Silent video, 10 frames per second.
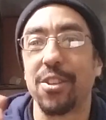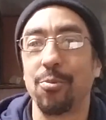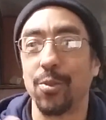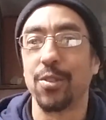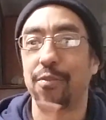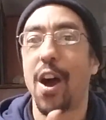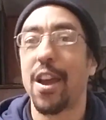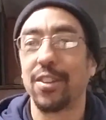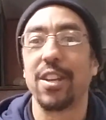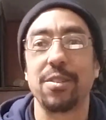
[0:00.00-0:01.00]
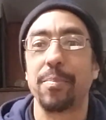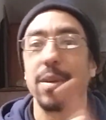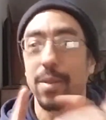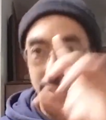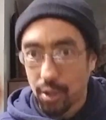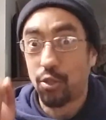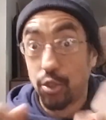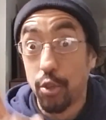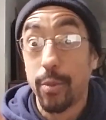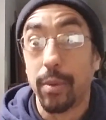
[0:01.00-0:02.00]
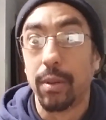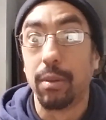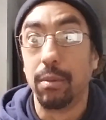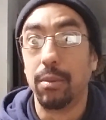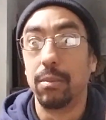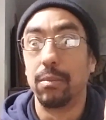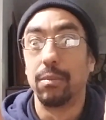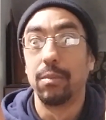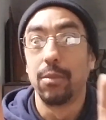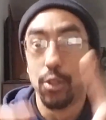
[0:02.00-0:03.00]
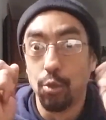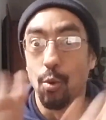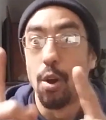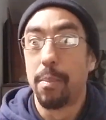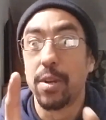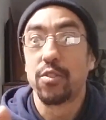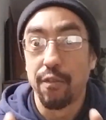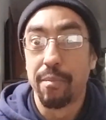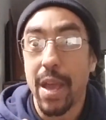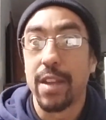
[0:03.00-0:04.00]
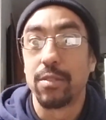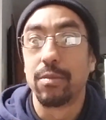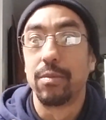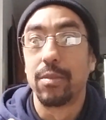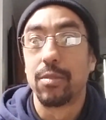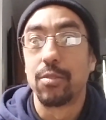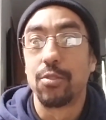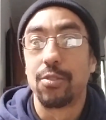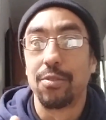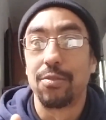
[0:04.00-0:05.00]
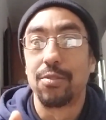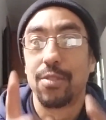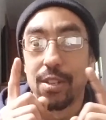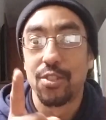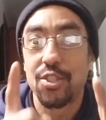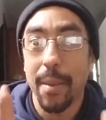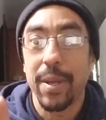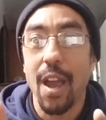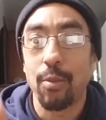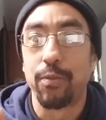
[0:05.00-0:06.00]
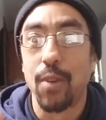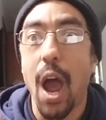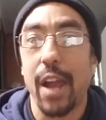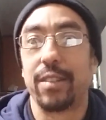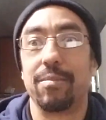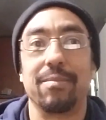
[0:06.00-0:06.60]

it would violate, but you are a bunch of men stepping out of line.